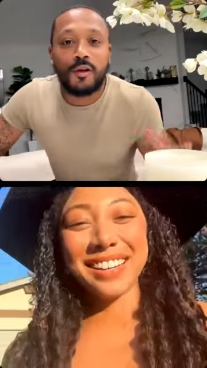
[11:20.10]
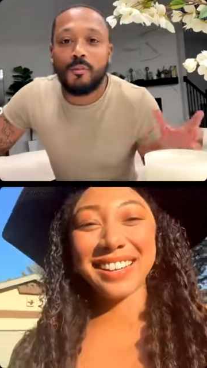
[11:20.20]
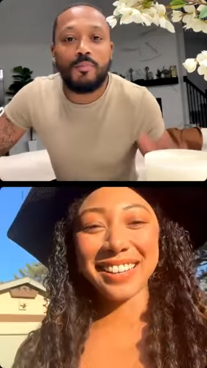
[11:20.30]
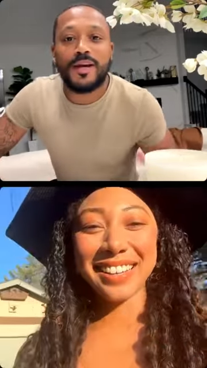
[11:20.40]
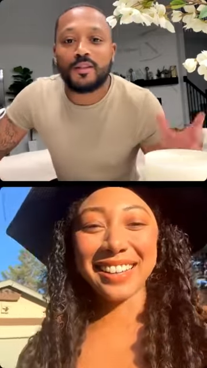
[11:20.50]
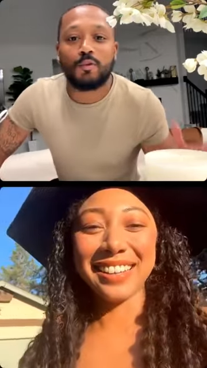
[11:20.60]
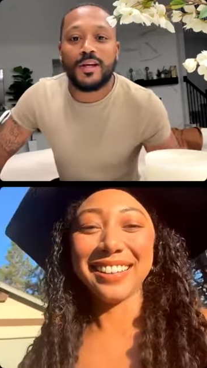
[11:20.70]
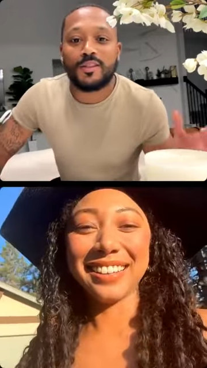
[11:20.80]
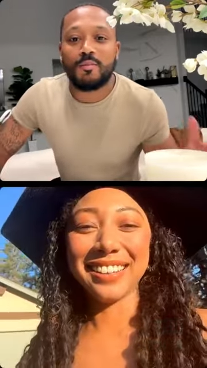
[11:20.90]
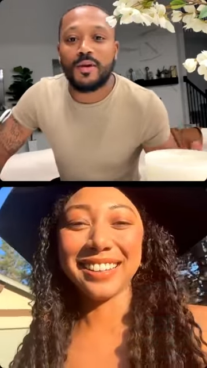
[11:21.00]
Speaker 1: the best
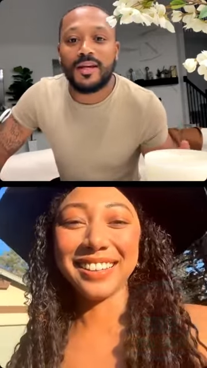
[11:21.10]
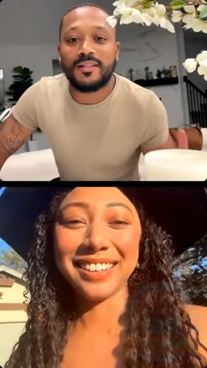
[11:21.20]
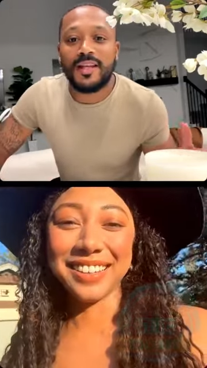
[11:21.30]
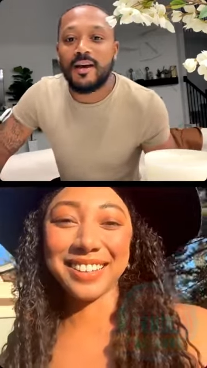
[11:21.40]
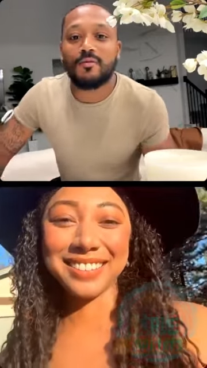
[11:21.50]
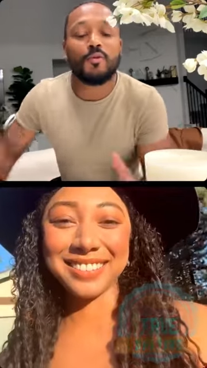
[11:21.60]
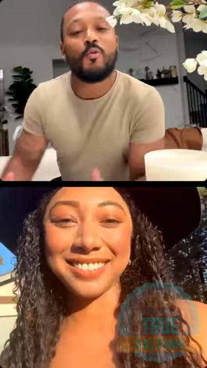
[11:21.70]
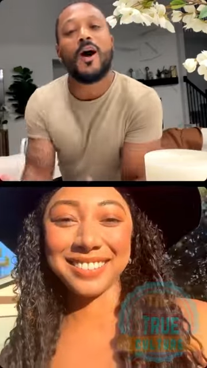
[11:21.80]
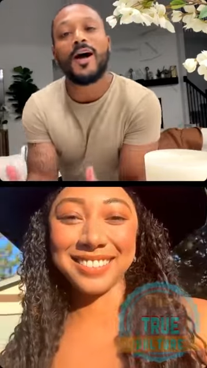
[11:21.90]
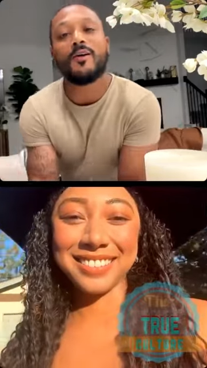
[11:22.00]
resumes ever.
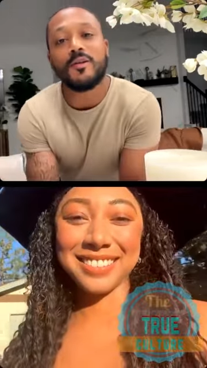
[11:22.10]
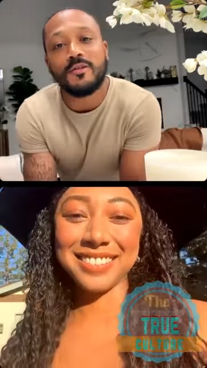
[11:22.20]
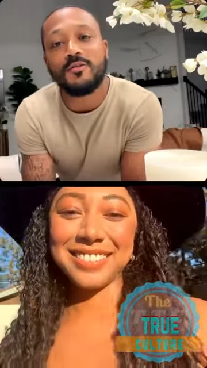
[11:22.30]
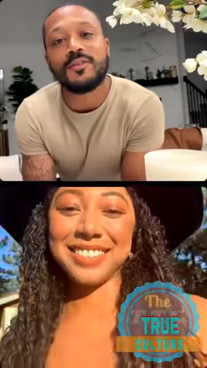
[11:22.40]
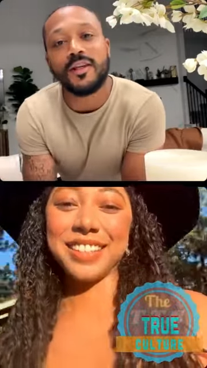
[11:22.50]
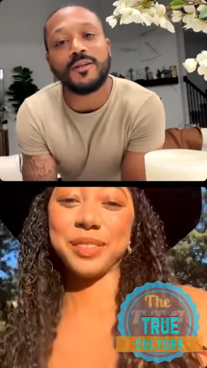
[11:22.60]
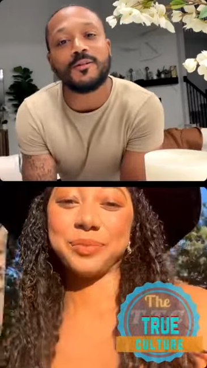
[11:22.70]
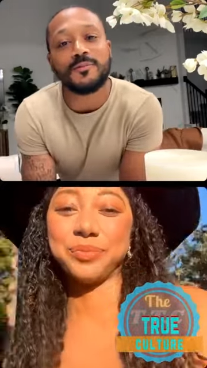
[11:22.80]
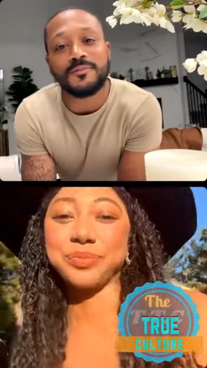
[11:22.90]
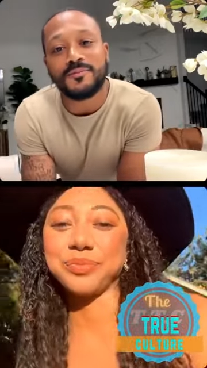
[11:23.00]
Why are you single?
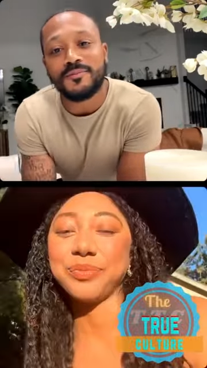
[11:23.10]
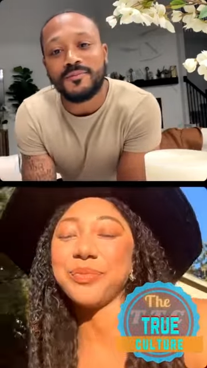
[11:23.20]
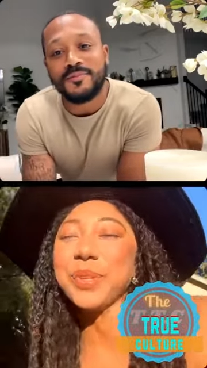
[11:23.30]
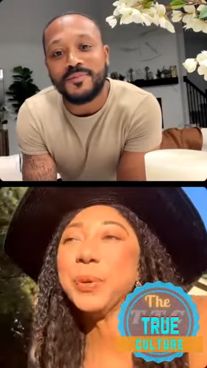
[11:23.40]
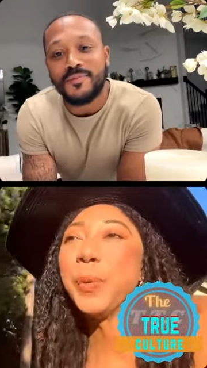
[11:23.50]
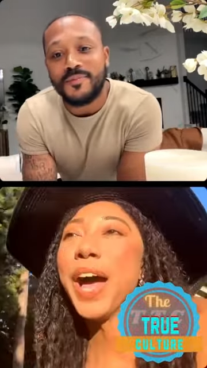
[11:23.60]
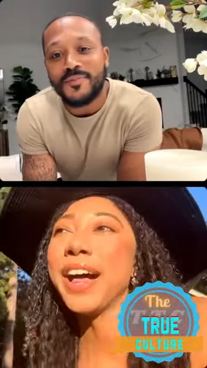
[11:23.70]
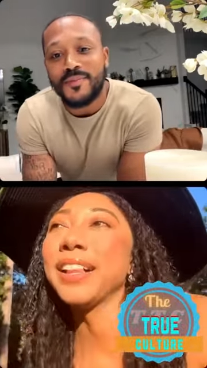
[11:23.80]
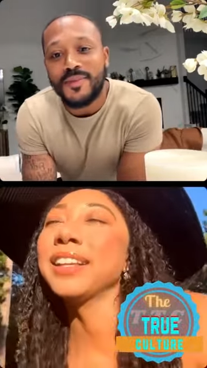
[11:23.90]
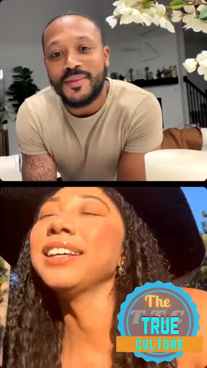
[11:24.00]

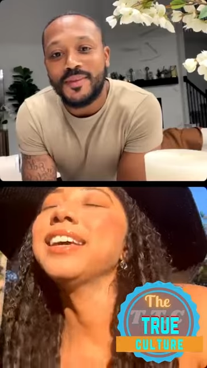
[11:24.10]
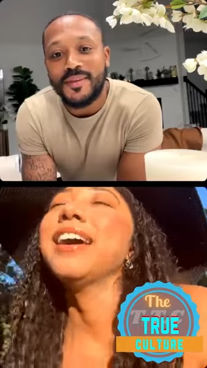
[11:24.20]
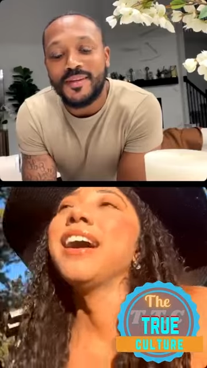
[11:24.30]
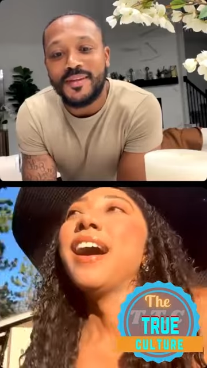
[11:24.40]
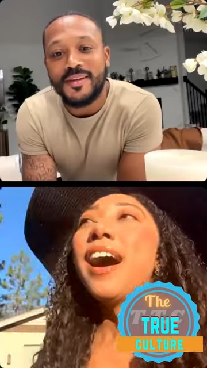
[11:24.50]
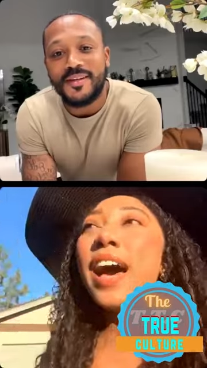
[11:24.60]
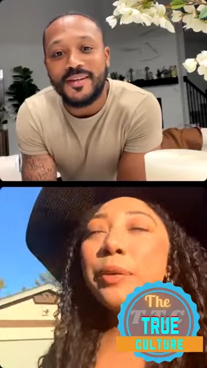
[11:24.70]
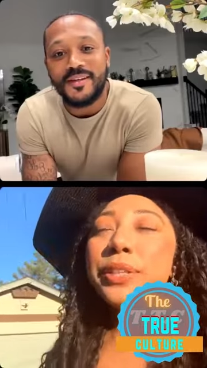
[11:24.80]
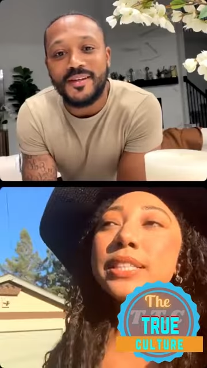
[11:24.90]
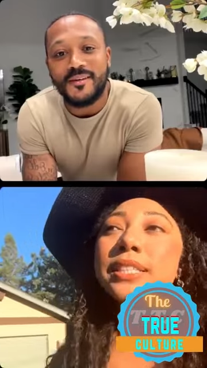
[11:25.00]
Speaker 2: Well, I
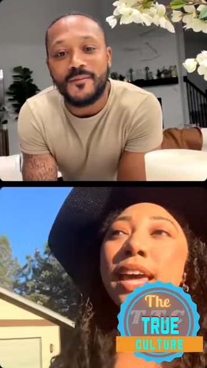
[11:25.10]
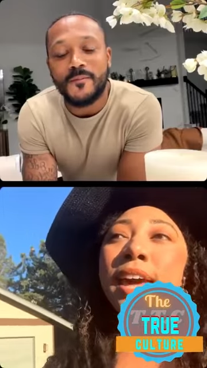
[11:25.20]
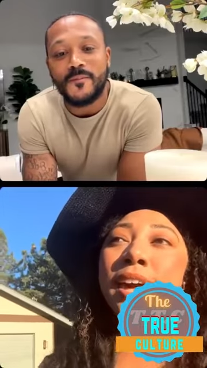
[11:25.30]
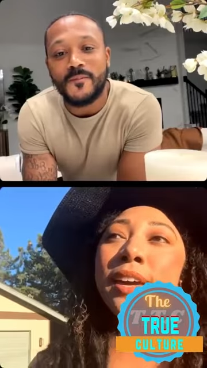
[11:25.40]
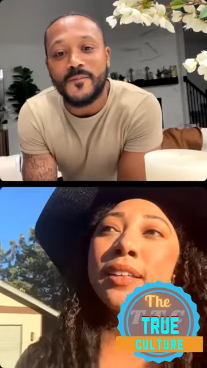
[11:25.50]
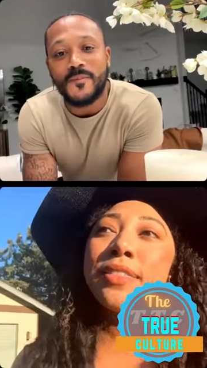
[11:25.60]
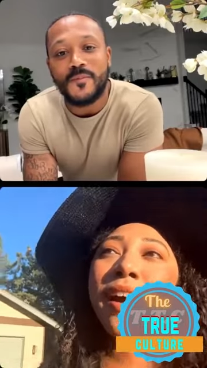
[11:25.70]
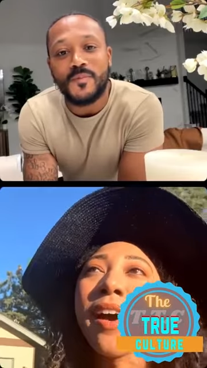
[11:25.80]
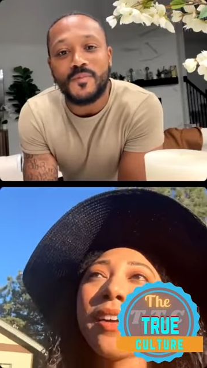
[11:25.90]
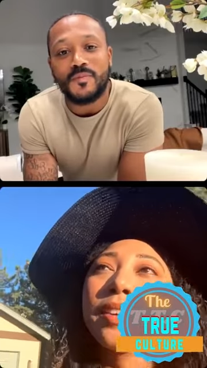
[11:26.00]
would say
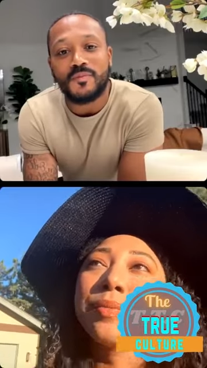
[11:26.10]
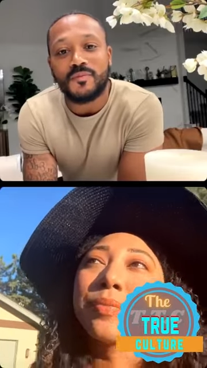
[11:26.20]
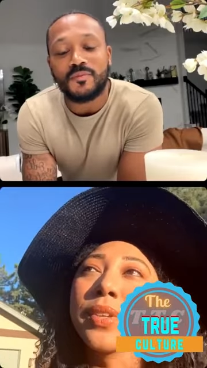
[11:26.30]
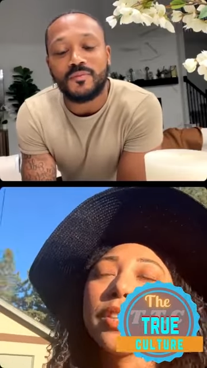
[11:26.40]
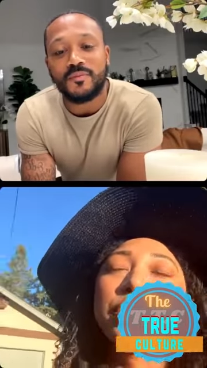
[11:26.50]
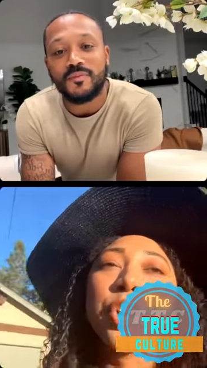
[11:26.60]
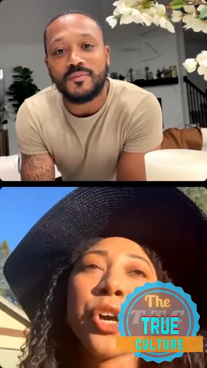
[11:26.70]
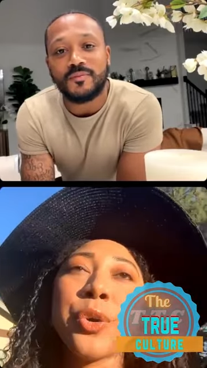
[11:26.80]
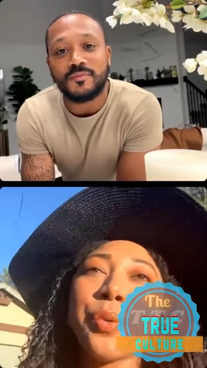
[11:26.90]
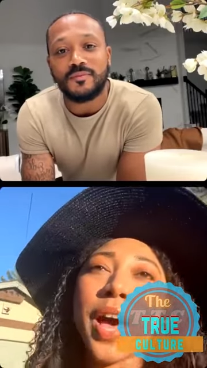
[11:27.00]
that
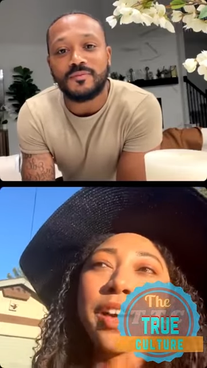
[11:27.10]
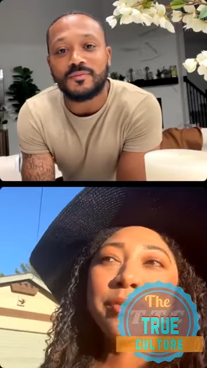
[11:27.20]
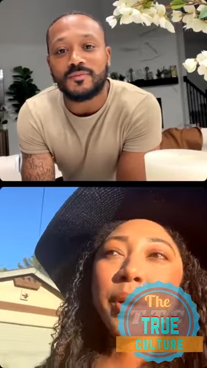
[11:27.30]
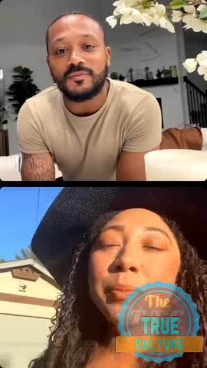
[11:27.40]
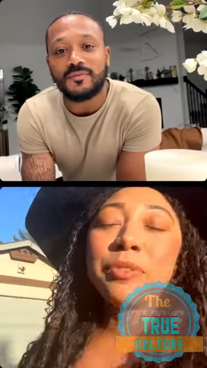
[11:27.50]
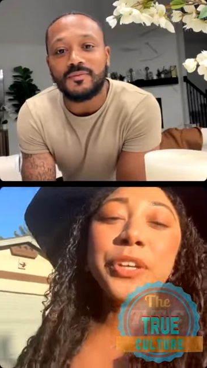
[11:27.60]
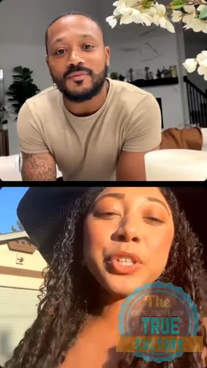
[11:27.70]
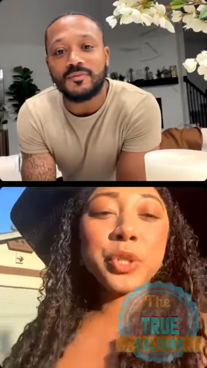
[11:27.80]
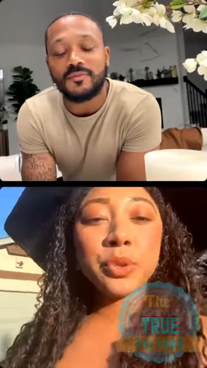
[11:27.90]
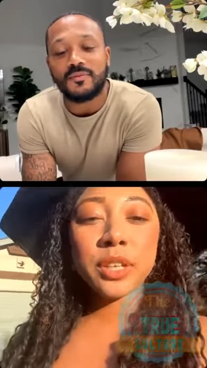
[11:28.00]
so I'm, I'm a very
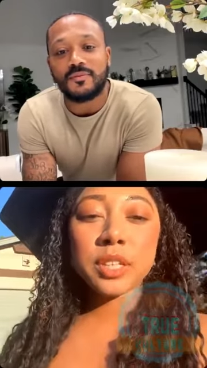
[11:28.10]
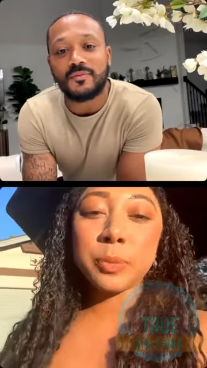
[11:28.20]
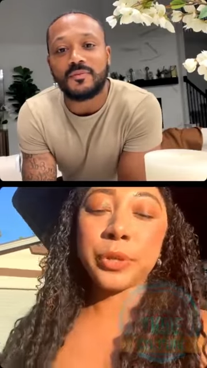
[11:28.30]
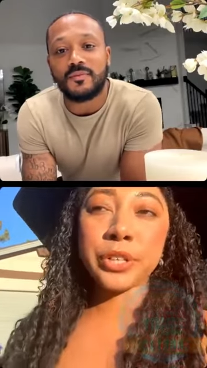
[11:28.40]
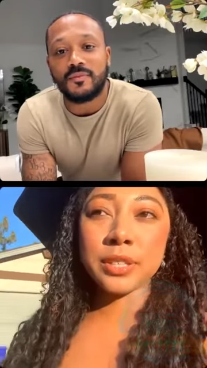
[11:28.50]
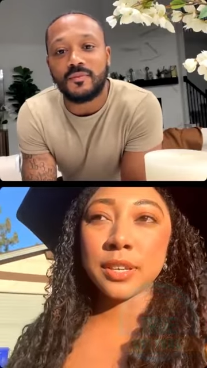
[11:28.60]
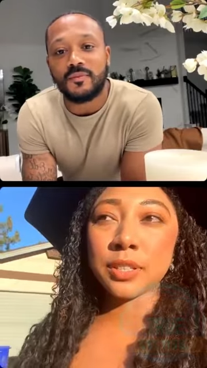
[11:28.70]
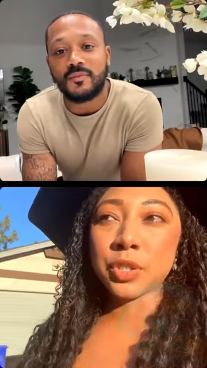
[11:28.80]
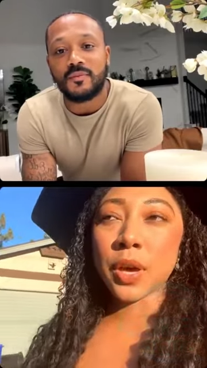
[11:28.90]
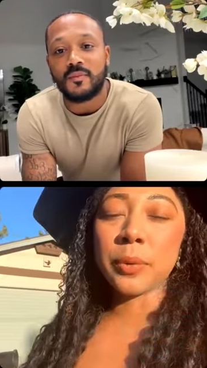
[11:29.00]
studious person.
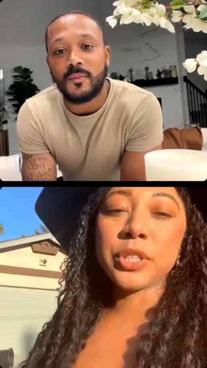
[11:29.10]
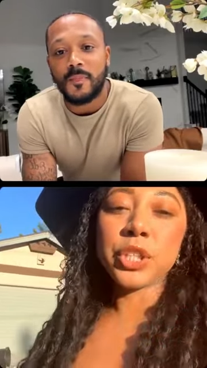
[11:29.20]
So I went to